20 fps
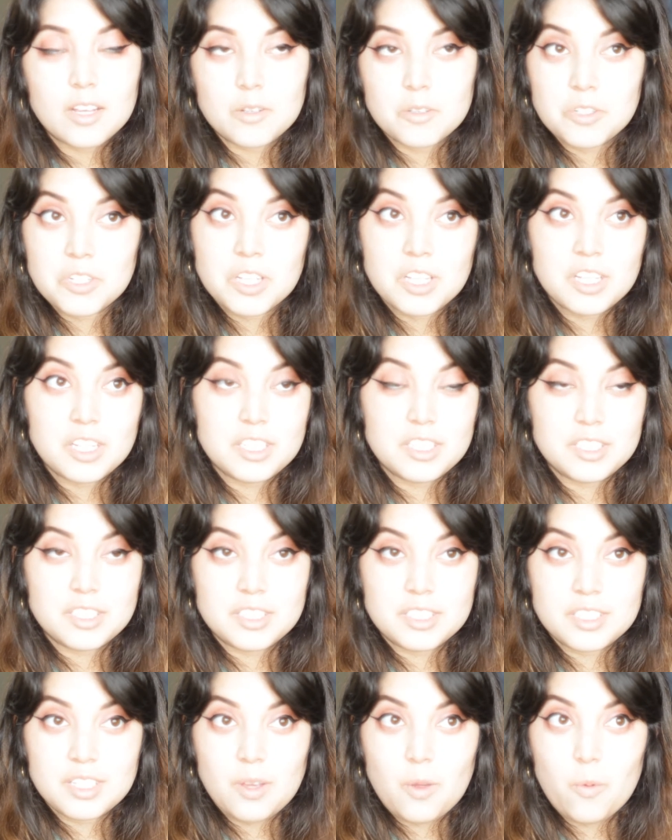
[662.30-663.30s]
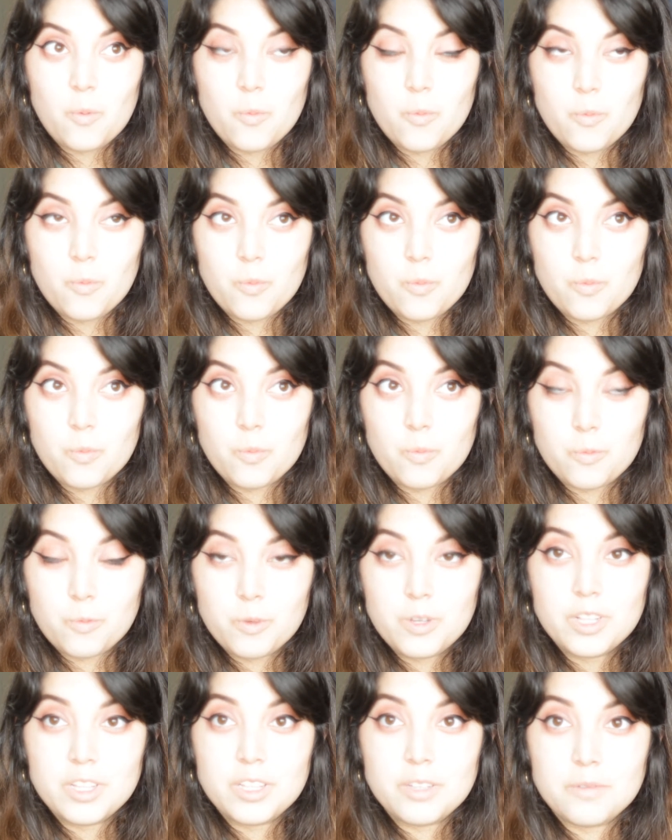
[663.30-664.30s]
Coachella is
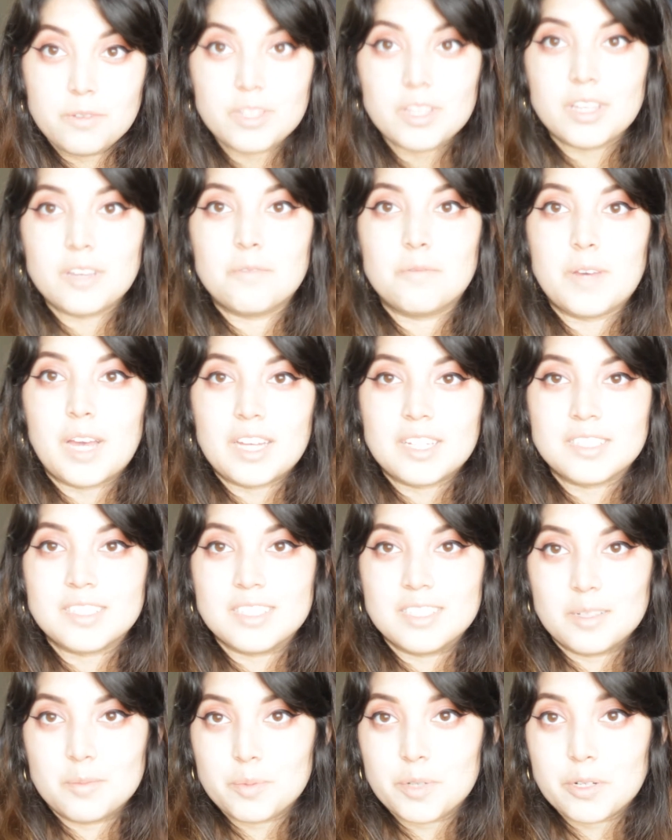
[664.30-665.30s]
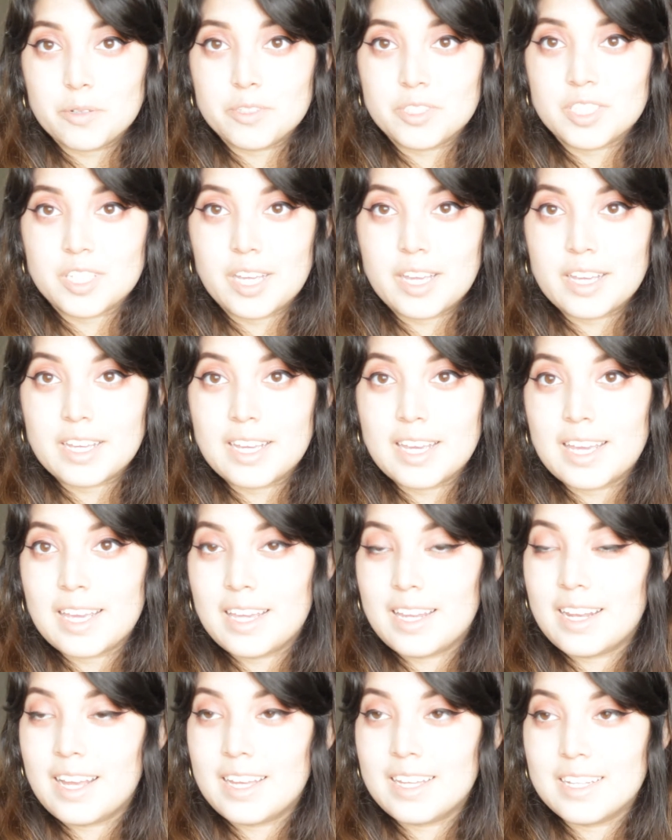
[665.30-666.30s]
really really fastly approaching
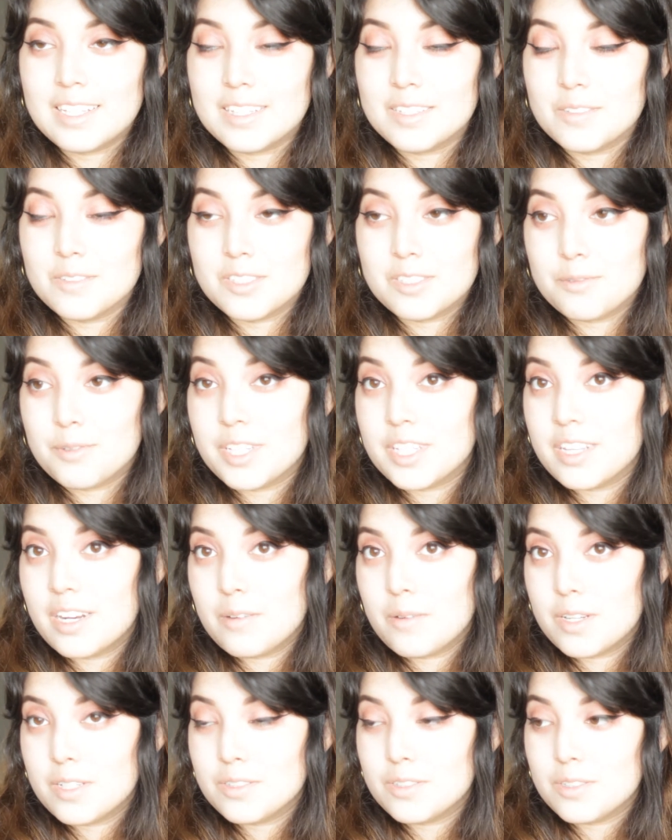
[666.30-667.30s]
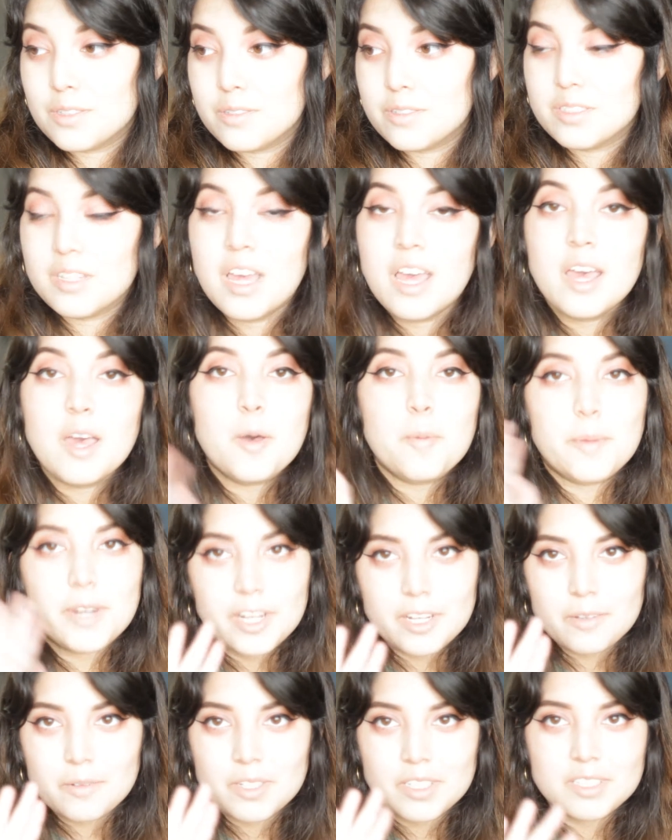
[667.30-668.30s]
and I didn't list the way that I wanted to list
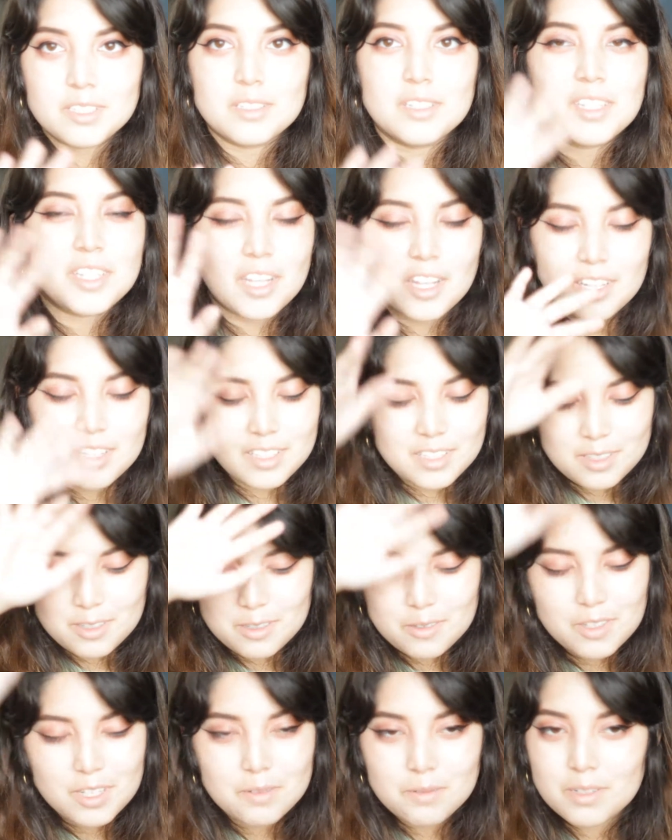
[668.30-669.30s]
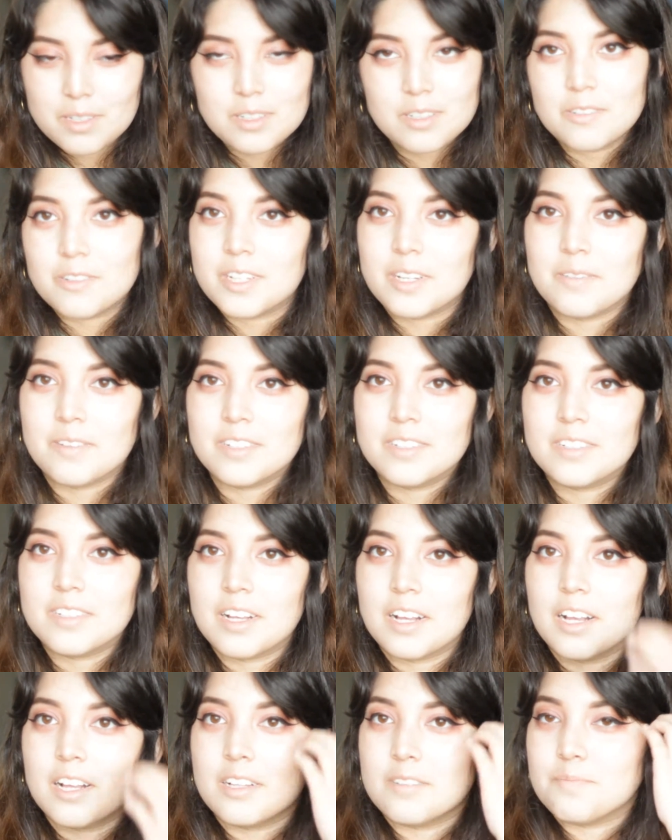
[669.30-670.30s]
but anyways not whatever
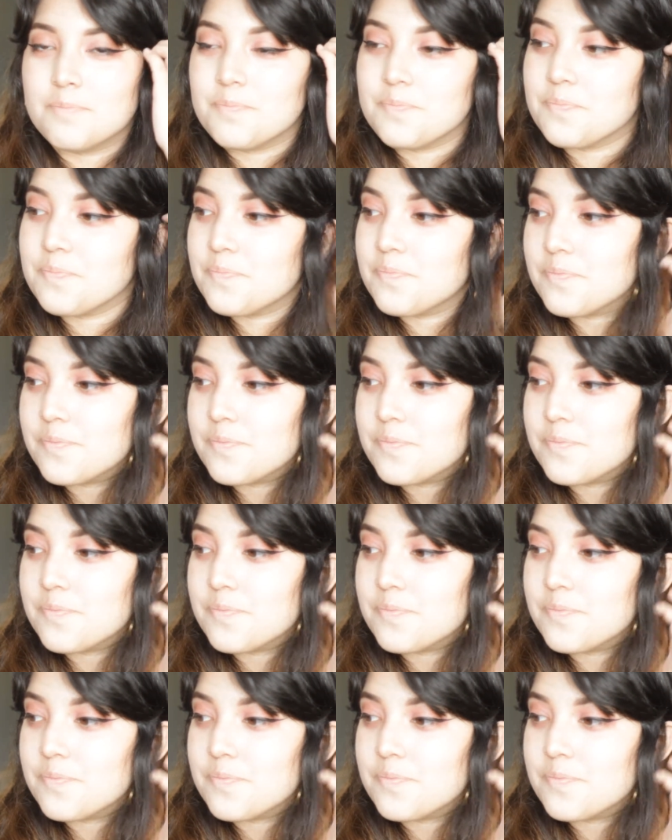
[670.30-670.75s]
um,